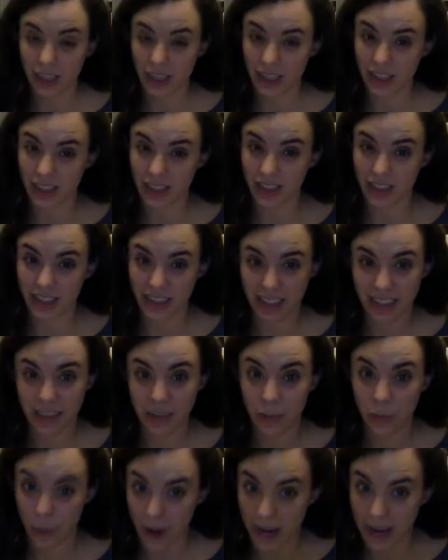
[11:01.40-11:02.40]
you need a
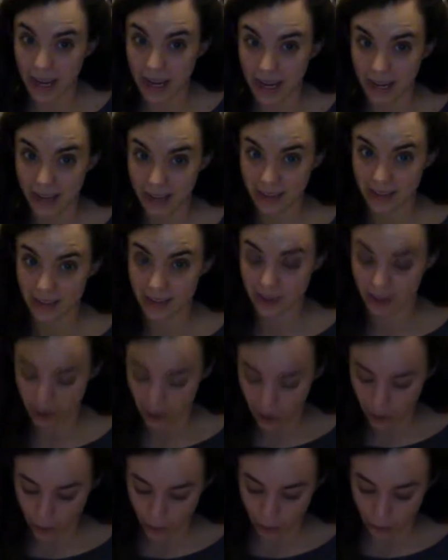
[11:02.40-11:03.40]
way to
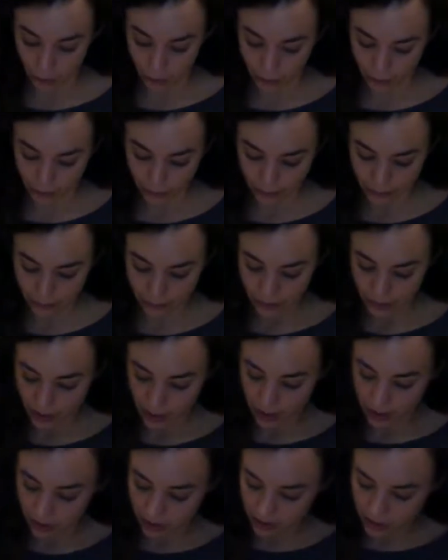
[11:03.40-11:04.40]
cope.
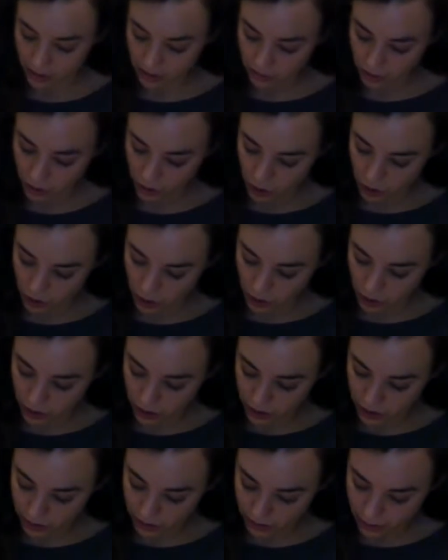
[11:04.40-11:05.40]
Insufficient
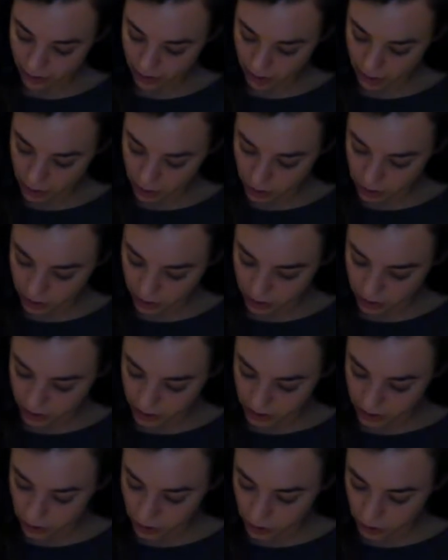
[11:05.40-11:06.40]
justification, a
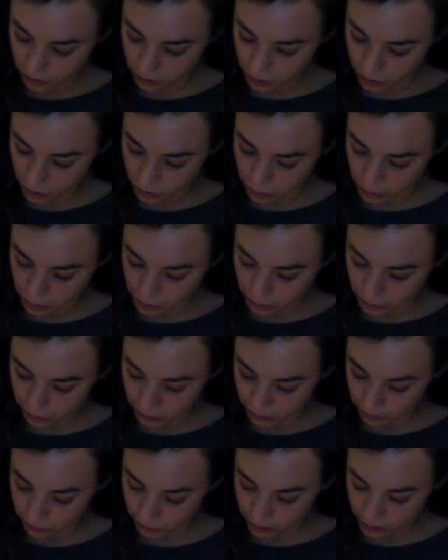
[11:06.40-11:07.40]
condition in which people
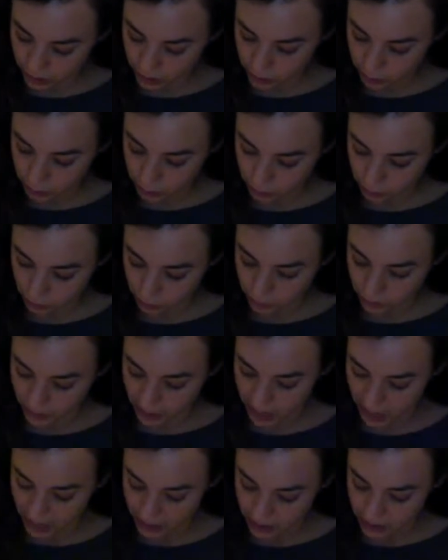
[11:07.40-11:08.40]
freely perform an
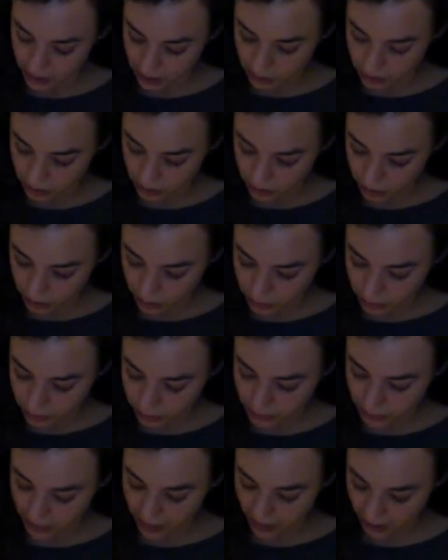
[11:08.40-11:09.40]
attitude discrepant
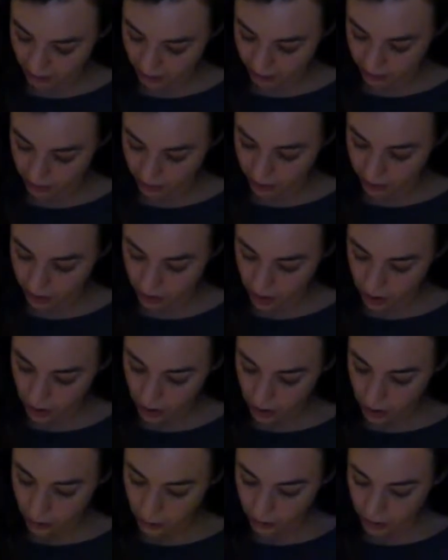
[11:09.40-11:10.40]
behavior
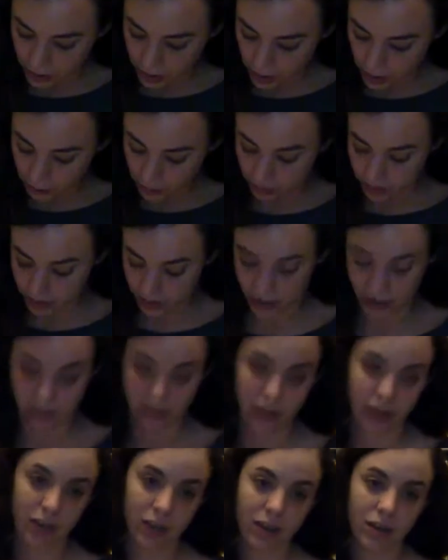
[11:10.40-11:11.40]
without
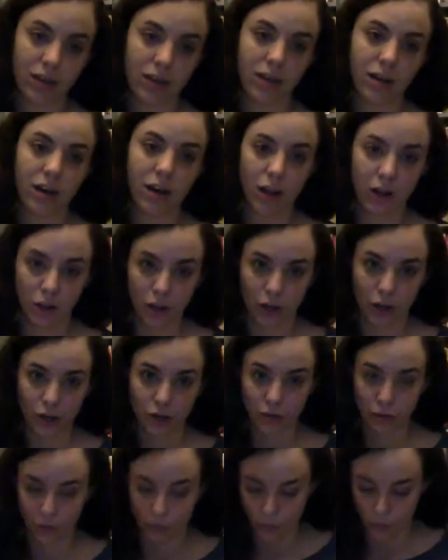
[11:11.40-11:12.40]
receiving a large
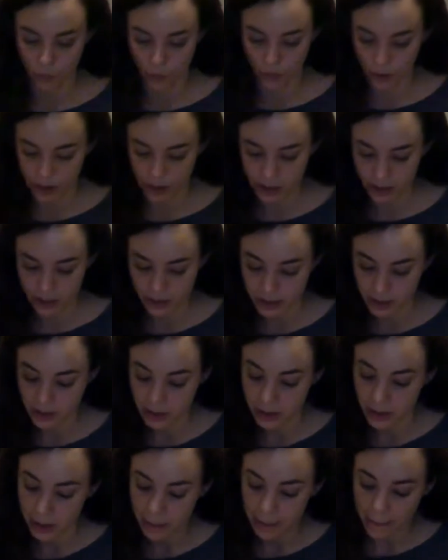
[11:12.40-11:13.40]
reward.
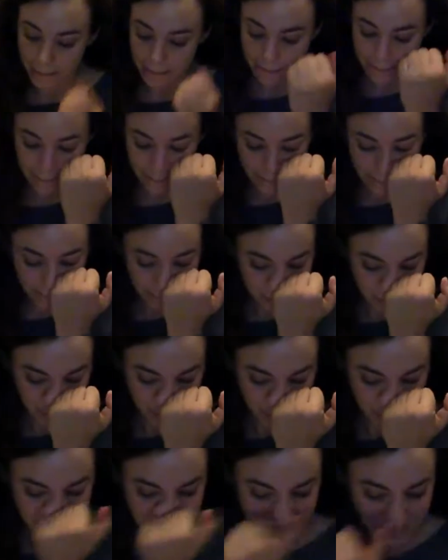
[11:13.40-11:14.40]

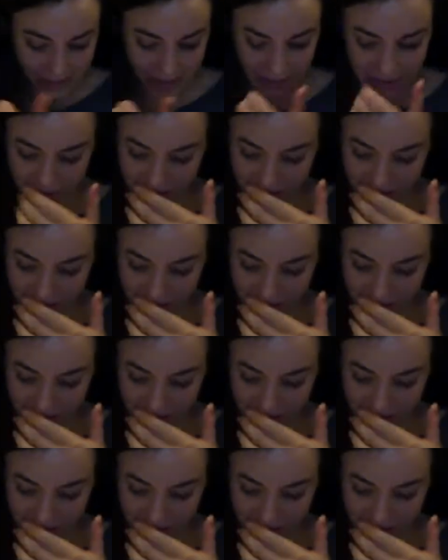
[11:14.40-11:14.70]
Important.